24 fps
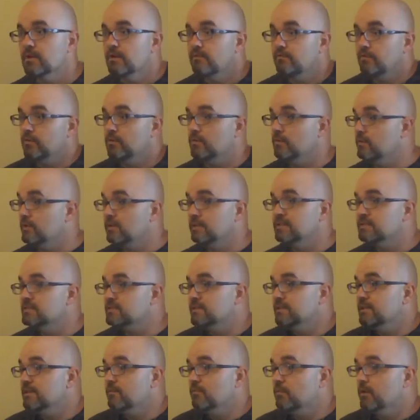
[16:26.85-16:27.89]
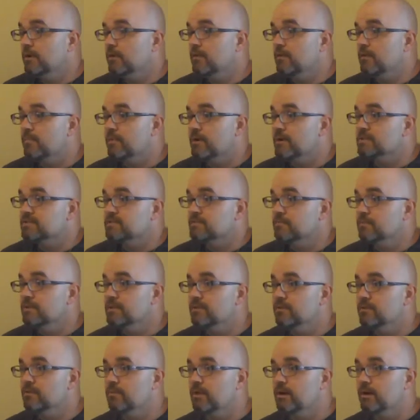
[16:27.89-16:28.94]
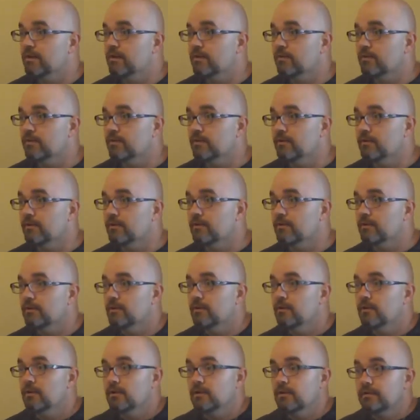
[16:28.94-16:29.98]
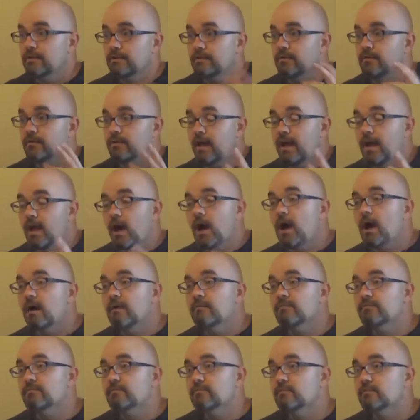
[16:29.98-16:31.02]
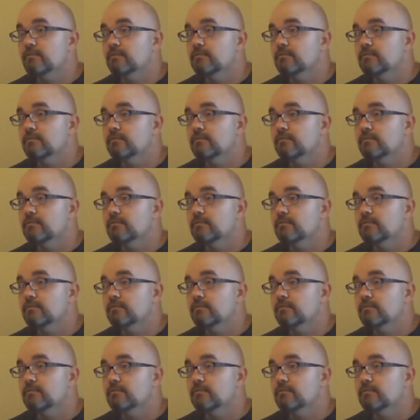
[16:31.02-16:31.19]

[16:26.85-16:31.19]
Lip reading: you at least get one other person with you while you're on your day off.